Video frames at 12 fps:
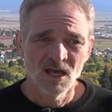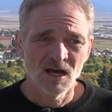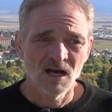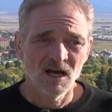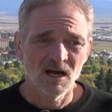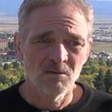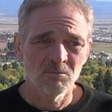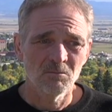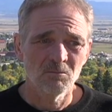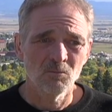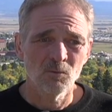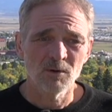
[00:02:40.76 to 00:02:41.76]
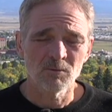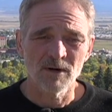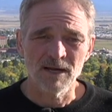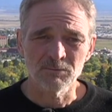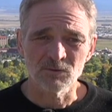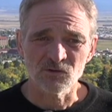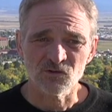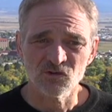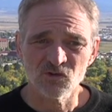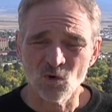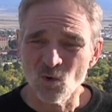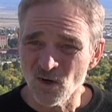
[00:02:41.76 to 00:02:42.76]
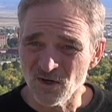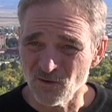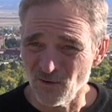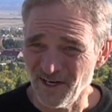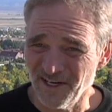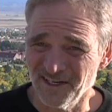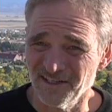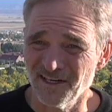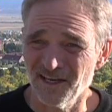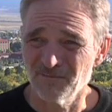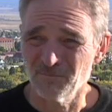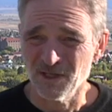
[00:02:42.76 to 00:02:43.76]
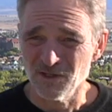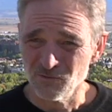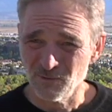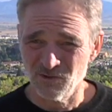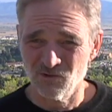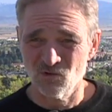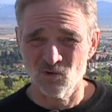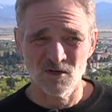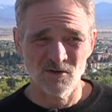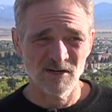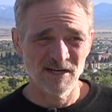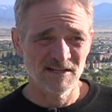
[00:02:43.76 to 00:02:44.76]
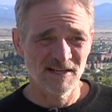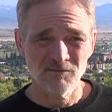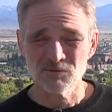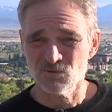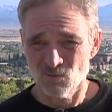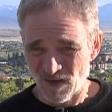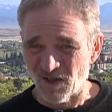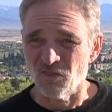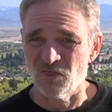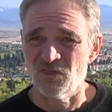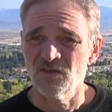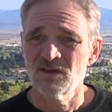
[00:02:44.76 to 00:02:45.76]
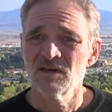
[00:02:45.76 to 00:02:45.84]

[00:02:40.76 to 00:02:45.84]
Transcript: um, we were able to store grain, and because we could store grain, that was wealth.